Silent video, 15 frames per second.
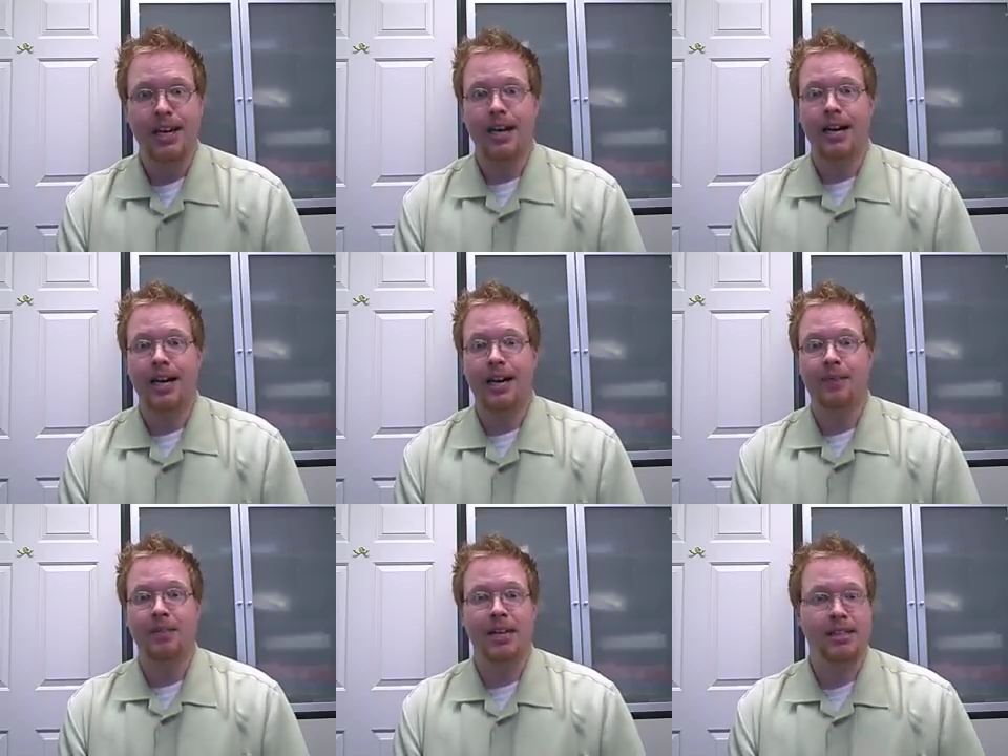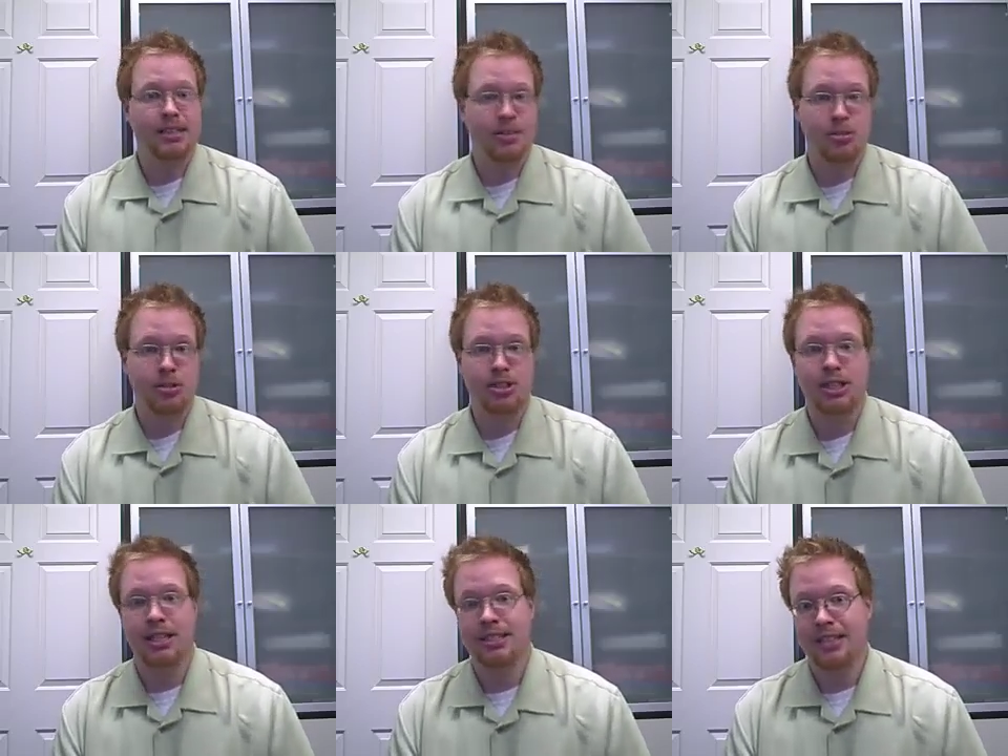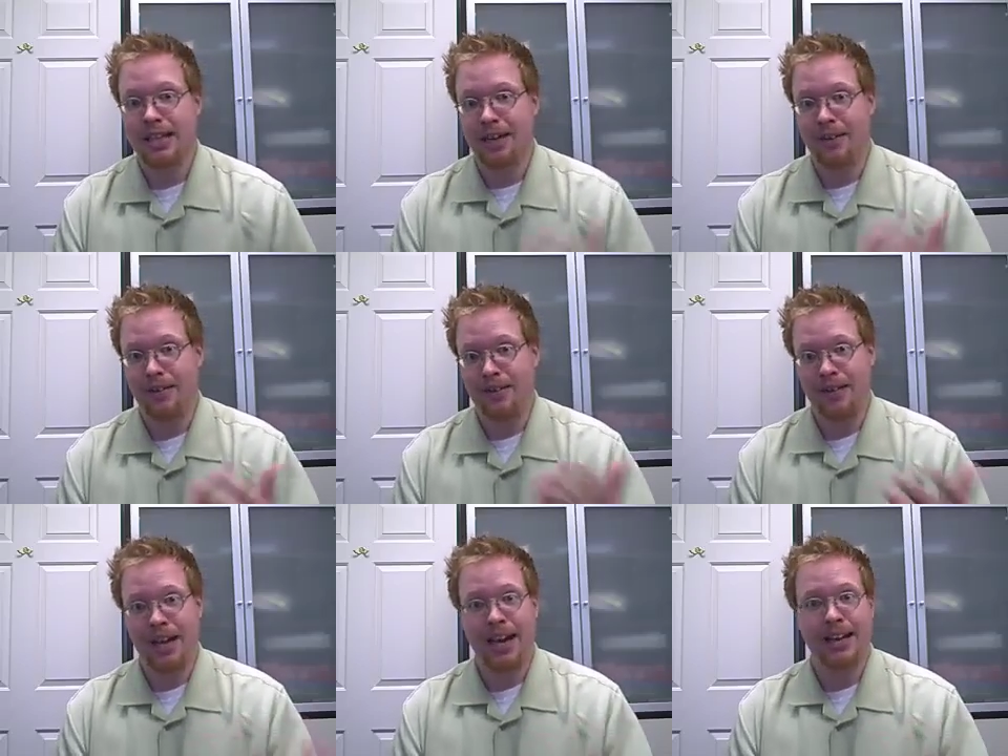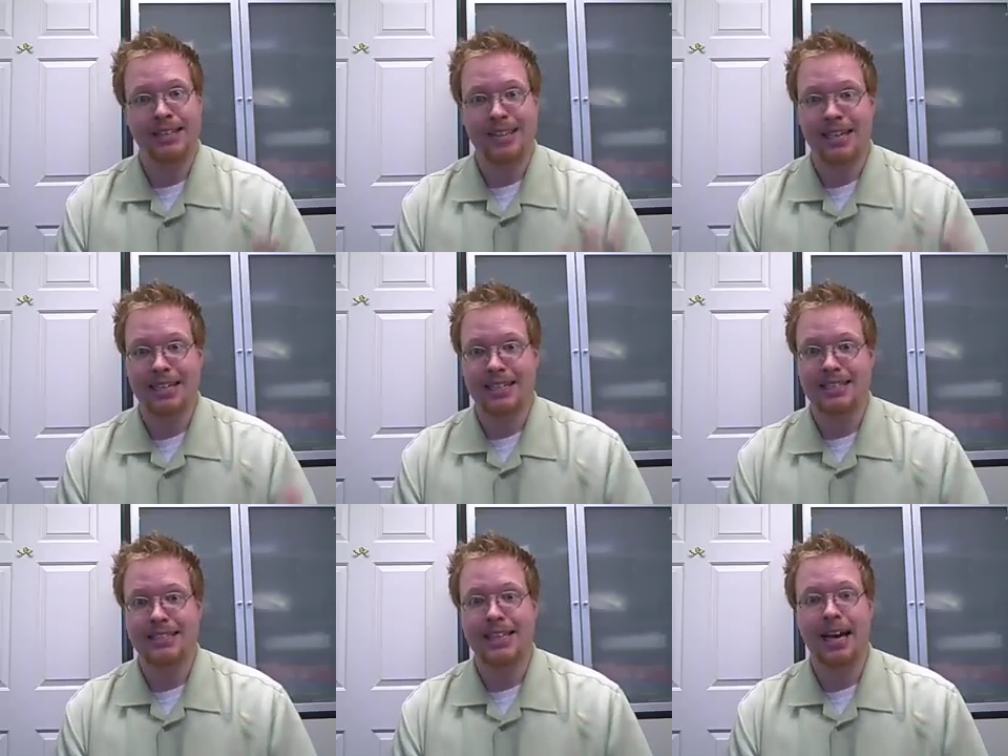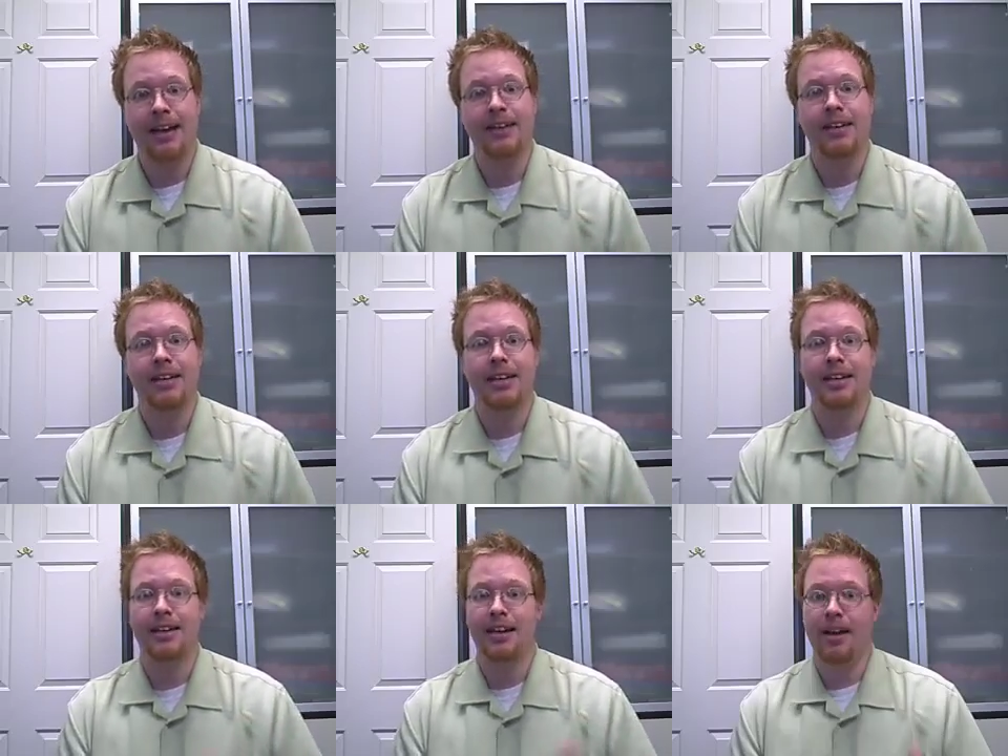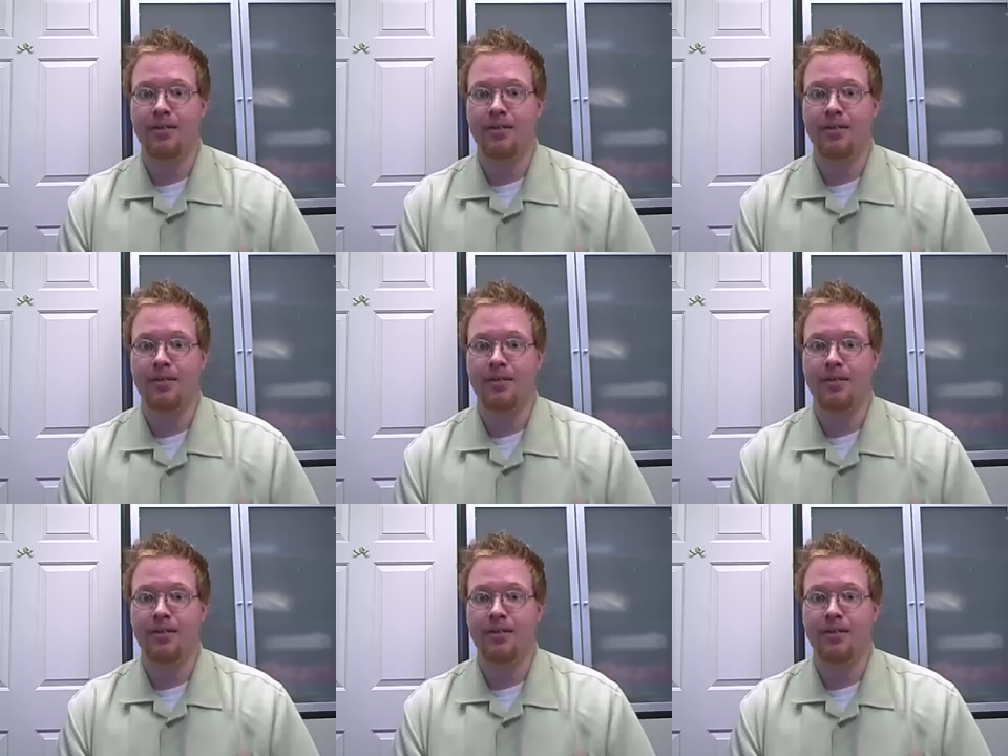97% of that is 97.